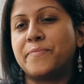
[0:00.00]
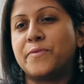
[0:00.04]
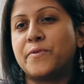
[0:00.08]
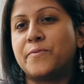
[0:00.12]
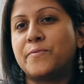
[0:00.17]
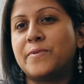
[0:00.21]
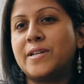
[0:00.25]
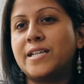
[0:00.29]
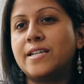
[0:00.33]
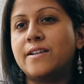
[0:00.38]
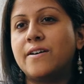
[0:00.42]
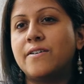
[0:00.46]

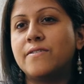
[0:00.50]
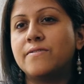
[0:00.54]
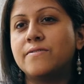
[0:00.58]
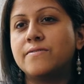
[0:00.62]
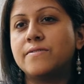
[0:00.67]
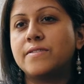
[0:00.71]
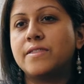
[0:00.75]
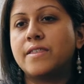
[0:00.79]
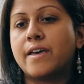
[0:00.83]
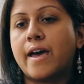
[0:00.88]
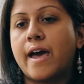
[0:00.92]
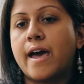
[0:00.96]
We
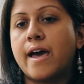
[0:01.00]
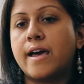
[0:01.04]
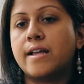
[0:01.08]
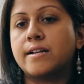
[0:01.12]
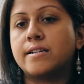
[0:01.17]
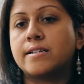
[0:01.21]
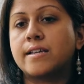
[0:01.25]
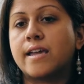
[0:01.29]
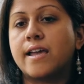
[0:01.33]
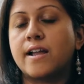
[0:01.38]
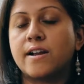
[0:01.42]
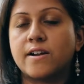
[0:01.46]
know
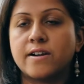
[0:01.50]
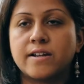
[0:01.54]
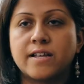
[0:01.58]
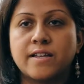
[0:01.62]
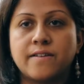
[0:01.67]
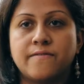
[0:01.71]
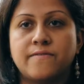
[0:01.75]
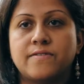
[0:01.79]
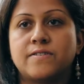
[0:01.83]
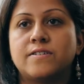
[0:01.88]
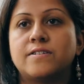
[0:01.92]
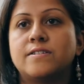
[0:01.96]
that
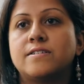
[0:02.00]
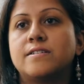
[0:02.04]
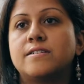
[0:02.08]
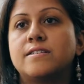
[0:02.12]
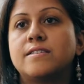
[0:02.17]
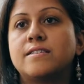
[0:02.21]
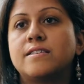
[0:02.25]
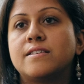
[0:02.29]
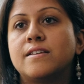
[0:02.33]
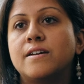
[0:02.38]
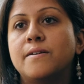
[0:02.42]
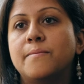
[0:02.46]

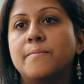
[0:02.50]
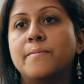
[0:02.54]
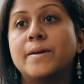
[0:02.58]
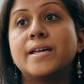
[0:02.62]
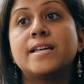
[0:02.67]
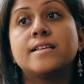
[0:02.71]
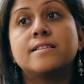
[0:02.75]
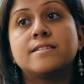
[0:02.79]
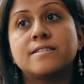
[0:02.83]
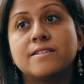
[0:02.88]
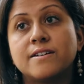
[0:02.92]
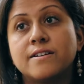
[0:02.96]
caregivers,
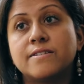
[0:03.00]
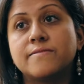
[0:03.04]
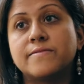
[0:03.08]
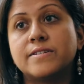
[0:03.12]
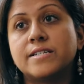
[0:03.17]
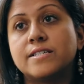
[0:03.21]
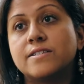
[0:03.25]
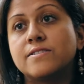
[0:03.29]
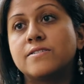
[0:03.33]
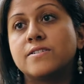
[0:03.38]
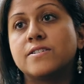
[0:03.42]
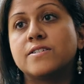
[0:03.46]
based on
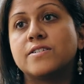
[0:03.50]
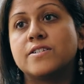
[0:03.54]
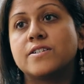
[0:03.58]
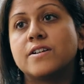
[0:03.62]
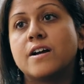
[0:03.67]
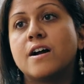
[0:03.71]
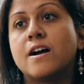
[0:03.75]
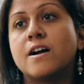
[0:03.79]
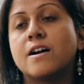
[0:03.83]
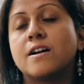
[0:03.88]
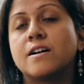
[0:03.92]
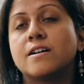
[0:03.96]
research,
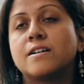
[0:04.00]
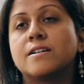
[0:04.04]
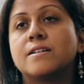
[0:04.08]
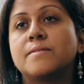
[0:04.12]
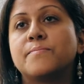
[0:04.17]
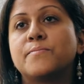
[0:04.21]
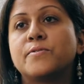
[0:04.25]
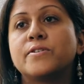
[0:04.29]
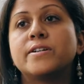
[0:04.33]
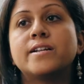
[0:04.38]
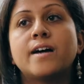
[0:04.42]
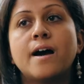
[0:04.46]

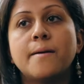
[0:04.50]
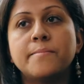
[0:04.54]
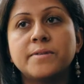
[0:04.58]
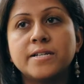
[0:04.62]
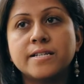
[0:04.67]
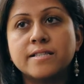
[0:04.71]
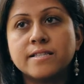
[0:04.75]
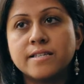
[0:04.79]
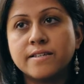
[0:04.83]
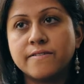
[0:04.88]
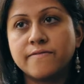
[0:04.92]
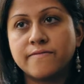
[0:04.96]
are
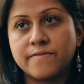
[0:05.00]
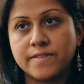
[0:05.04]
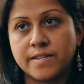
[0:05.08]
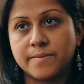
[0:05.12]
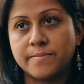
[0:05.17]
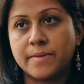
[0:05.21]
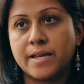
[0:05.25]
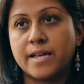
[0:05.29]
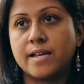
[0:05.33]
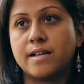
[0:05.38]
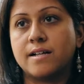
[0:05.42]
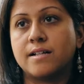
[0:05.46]
predominantly
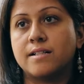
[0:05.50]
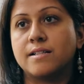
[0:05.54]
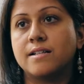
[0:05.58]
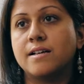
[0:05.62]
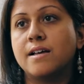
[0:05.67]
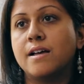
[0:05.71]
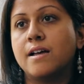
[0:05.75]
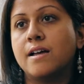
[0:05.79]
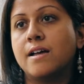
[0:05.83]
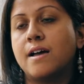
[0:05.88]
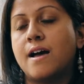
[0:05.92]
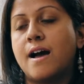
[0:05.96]
female,
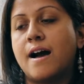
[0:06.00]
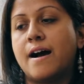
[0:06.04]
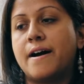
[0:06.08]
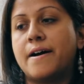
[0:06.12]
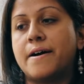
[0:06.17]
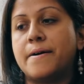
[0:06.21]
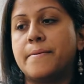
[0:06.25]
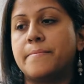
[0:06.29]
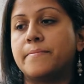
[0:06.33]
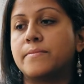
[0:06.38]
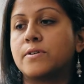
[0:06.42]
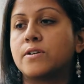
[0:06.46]

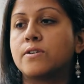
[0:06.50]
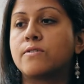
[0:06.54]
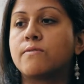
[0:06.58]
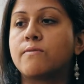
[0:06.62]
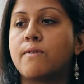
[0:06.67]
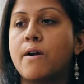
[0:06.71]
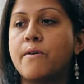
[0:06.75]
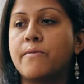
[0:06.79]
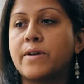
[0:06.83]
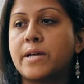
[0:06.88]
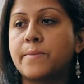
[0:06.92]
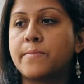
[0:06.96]

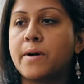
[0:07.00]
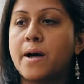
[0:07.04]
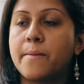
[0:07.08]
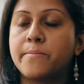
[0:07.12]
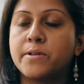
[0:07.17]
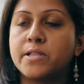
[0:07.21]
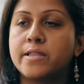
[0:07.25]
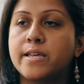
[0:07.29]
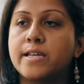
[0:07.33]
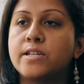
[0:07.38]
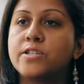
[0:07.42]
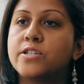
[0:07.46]
growing
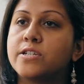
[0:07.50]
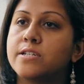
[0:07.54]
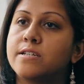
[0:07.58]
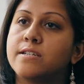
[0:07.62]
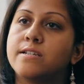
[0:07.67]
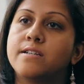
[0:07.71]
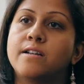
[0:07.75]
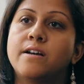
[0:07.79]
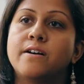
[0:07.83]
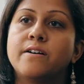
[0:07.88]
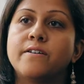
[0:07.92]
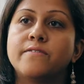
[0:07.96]

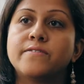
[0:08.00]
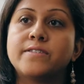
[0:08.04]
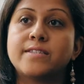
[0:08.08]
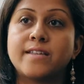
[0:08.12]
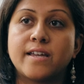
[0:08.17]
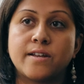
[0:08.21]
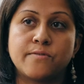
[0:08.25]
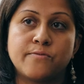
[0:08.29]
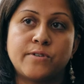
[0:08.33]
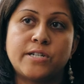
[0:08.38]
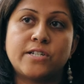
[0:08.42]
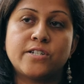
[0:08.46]
population of
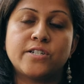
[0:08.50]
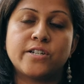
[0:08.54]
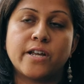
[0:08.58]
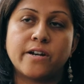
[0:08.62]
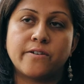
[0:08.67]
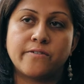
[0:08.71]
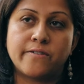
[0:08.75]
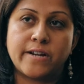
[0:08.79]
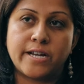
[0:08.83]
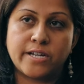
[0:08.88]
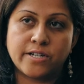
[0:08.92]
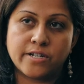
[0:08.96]
sandwich
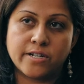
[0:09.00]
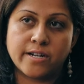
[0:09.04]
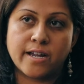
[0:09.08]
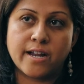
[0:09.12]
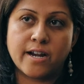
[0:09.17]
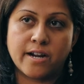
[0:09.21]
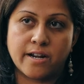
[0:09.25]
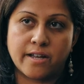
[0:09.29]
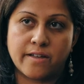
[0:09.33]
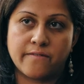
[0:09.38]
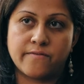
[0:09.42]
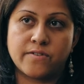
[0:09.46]
generation
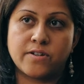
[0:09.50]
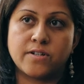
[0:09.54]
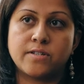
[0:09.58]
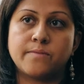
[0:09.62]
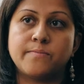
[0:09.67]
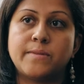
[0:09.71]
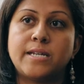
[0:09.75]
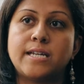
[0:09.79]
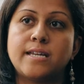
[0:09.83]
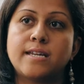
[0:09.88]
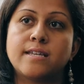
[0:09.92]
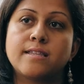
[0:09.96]
caregivers,
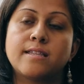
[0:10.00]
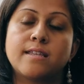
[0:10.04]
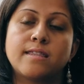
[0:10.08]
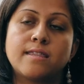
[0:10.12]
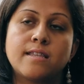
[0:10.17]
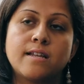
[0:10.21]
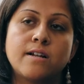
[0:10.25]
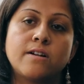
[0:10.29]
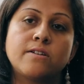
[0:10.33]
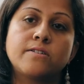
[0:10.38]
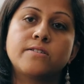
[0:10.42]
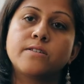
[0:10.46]
meaning
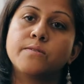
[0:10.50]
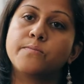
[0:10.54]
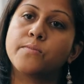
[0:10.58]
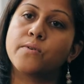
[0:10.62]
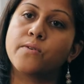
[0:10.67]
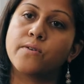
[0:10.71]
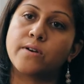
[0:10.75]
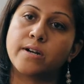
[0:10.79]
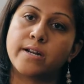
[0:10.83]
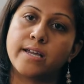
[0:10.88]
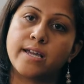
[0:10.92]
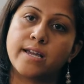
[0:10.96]
that they are
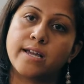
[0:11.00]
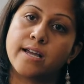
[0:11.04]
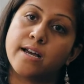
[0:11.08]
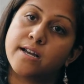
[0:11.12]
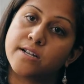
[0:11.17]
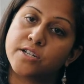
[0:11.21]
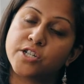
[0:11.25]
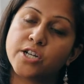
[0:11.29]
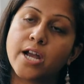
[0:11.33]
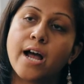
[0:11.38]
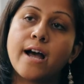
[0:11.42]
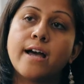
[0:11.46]
supporting
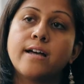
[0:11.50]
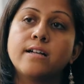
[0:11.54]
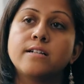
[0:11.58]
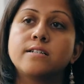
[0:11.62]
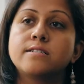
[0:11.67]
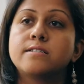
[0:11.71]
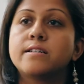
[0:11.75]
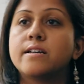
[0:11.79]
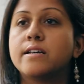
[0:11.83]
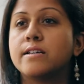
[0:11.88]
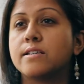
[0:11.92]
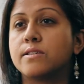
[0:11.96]
a
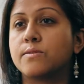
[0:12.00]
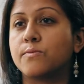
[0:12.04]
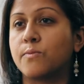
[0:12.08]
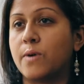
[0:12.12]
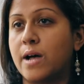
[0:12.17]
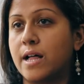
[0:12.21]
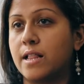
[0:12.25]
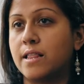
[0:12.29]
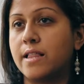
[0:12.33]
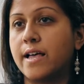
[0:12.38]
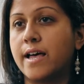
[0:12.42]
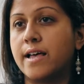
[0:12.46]
child as
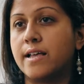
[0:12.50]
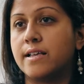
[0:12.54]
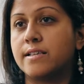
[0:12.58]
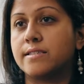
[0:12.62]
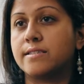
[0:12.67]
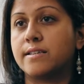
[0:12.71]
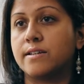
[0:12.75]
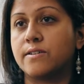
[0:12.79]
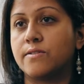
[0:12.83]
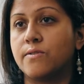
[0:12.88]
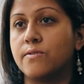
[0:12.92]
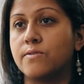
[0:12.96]
well
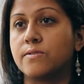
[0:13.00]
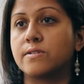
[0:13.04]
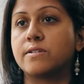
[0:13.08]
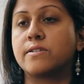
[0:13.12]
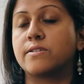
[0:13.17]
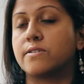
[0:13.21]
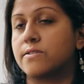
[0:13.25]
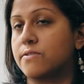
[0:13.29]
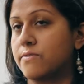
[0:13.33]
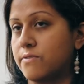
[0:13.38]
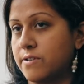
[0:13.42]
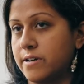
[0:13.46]
as an
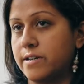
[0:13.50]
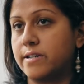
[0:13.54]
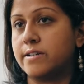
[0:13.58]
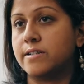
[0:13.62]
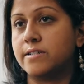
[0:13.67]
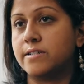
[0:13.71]
older or an